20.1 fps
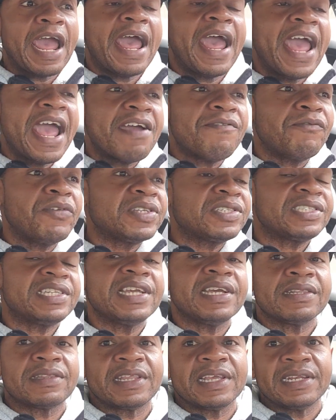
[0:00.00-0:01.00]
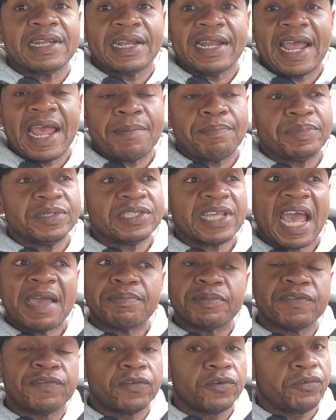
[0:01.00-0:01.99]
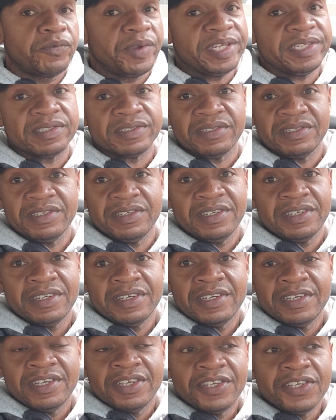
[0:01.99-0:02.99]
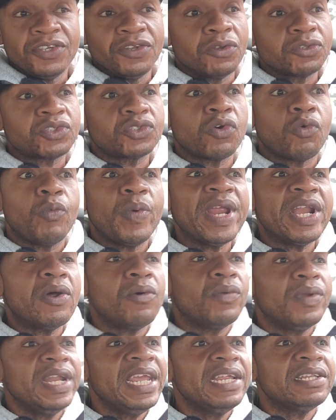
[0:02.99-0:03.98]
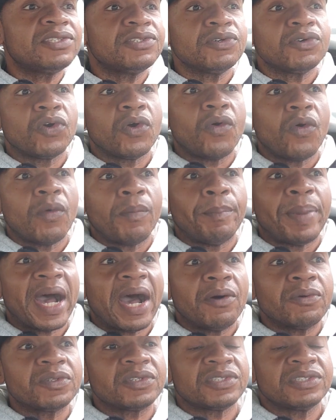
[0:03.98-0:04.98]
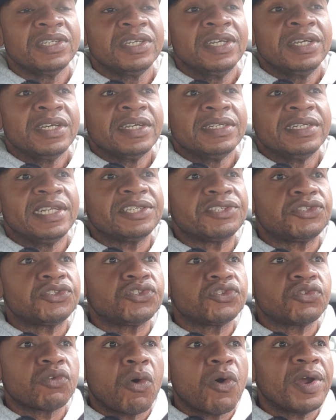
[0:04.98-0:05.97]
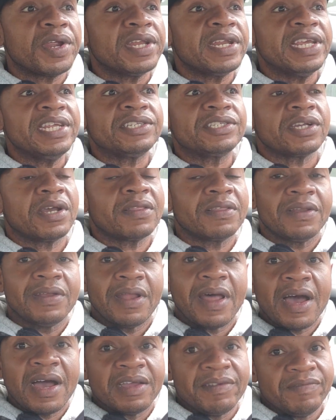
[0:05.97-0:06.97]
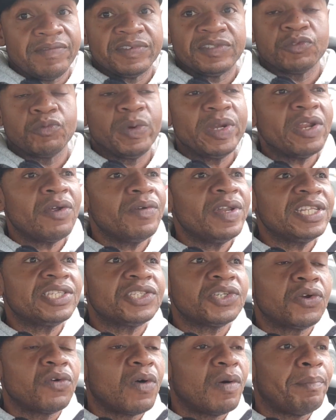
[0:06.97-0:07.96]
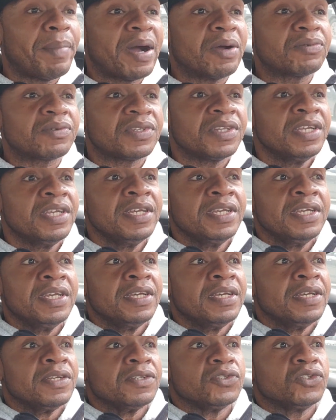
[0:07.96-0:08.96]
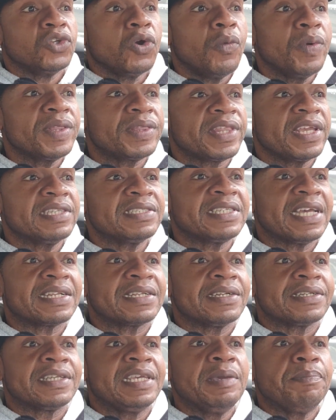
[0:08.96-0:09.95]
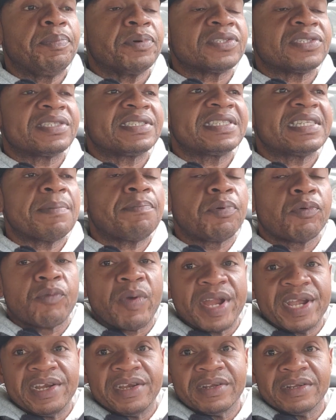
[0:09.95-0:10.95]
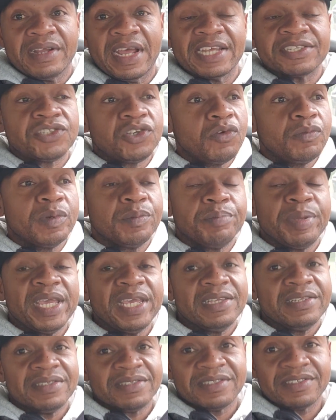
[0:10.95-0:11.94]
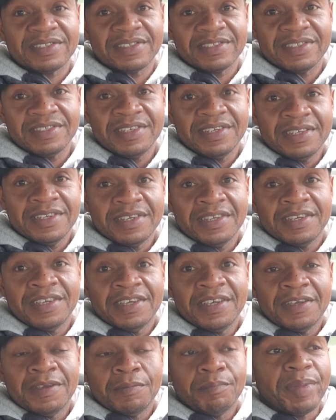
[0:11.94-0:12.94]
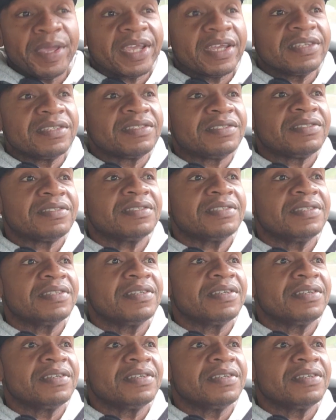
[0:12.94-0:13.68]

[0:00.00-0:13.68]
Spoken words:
every single thing that happens for a reason. You know, so we don't need to go about destroying each other's lives. We don't need to go about doing things that could keep us separated as human beings. Because